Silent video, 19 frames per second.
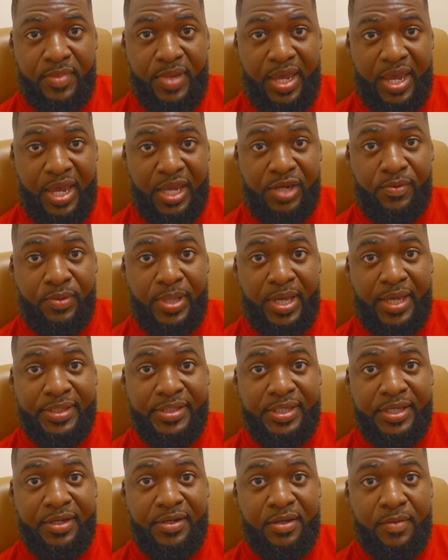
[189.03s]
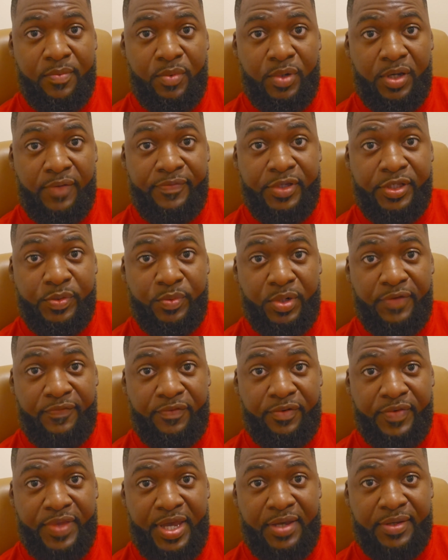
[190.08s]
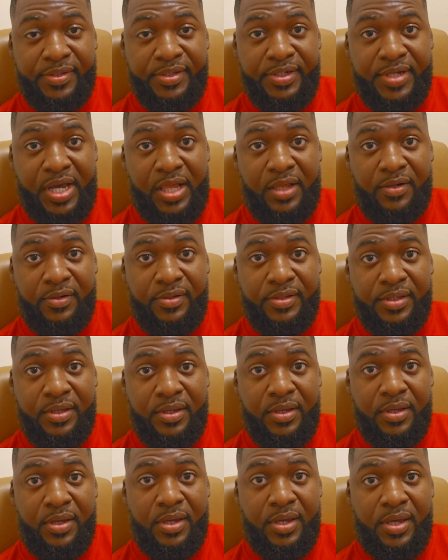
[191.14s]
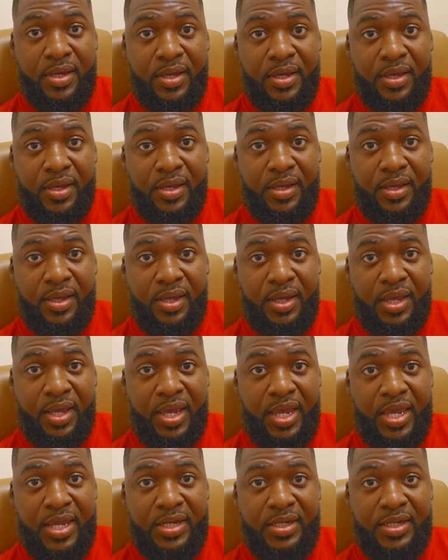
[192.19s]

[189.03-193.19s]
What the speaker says: annualized income of the $24,000, and